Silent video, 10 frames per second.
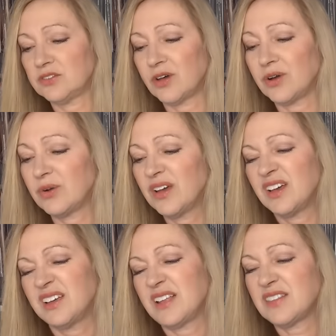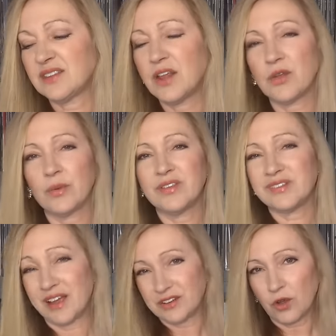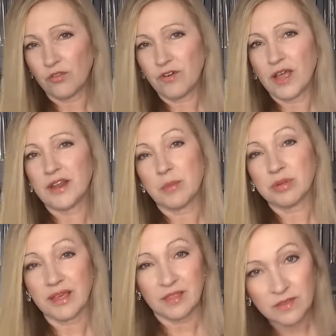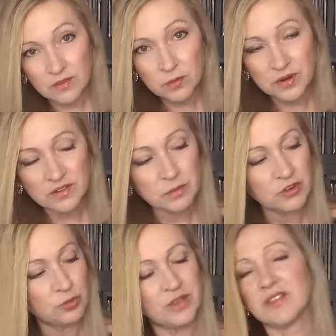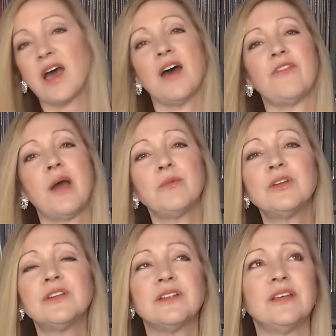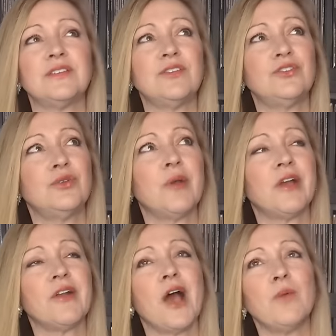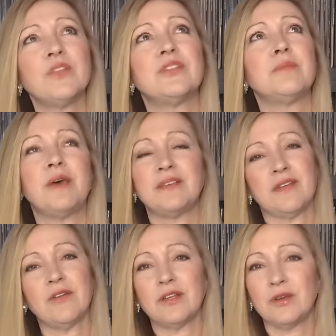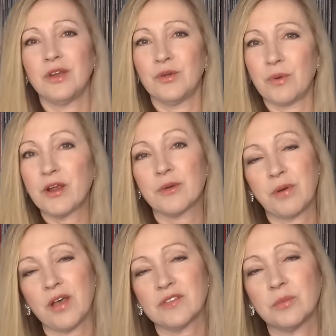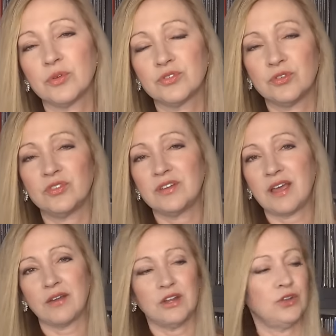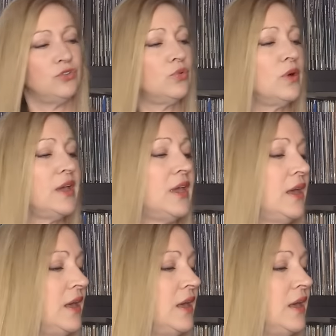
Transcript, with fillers: so that's another reason I don't find I play this one as much, because if I'm gonna listen to the record, I want the best sounding record possible to sit down and enjoy.